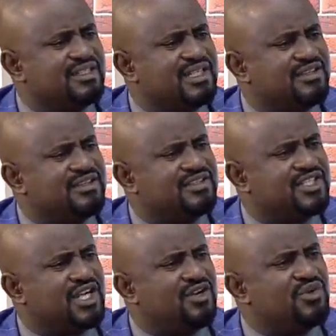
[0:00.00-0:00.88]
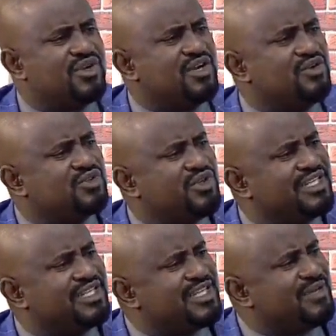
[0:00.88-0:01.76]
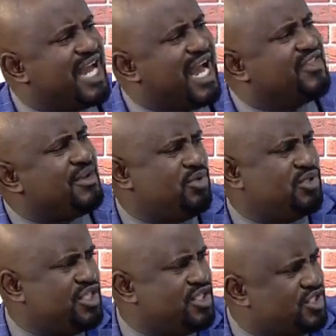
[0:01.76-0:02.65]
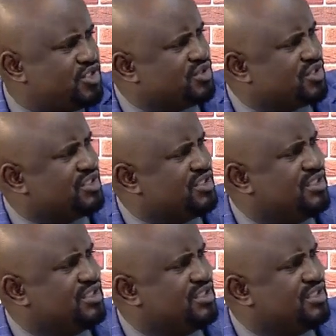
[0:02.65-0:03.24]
that this child, we can also examine other potentials,